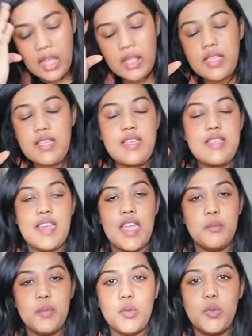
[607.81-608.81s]
This
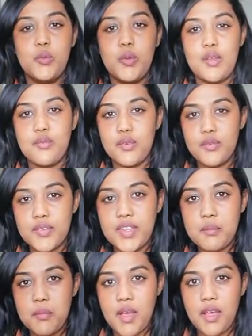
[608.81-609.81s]
assignment will be 50
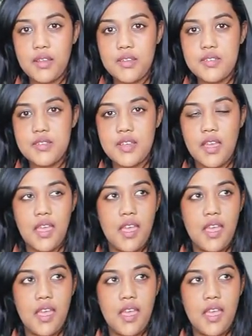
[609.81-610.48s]
marks,